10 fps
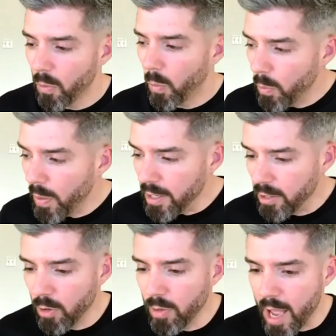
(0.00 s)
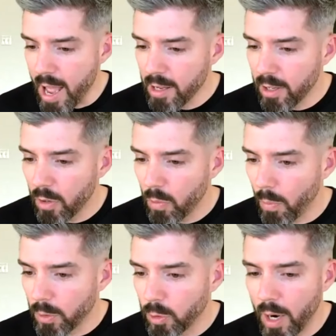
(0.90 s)
When we do that,
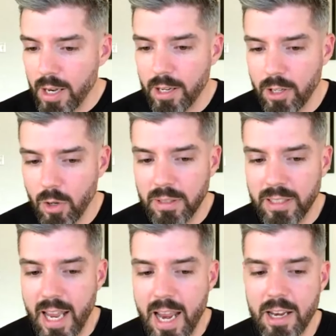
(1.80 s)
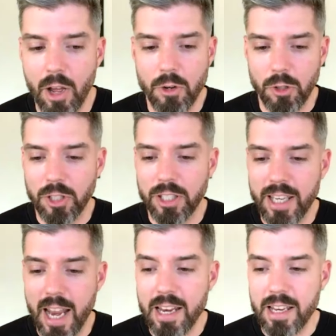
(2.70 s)
what we're trying to do is gain
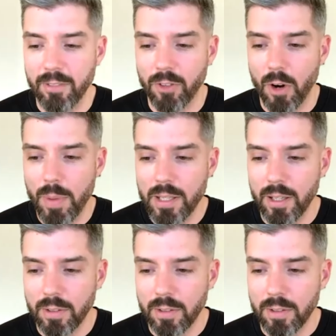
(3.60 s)
understanding from it.